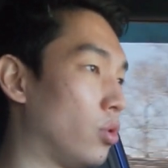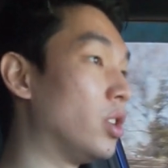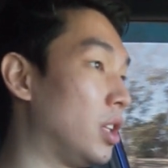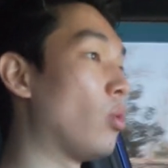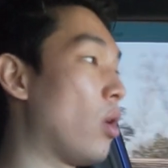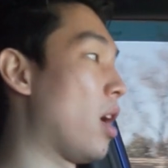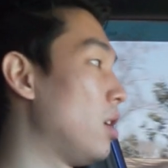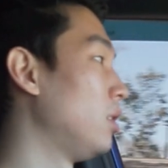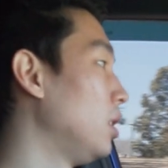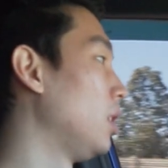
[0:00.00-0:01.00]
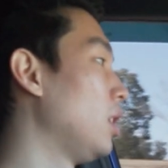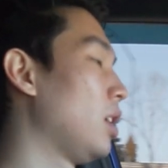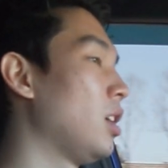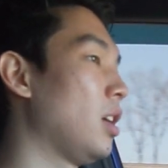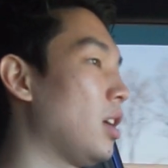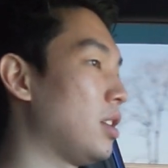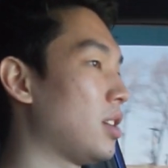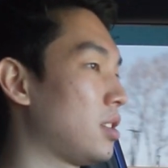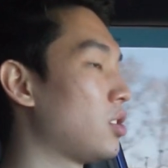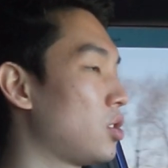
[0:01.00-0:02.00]
really well. It
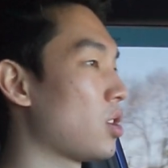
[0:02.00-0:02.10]
does its